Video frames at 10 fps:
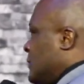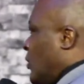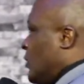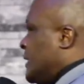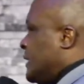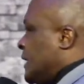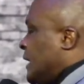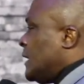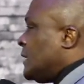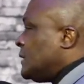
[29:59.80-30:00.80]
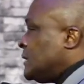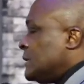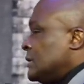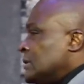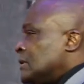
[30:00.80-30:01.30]
on the day
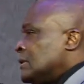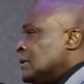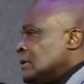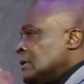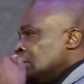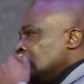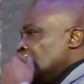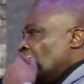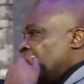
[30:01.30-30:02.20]
of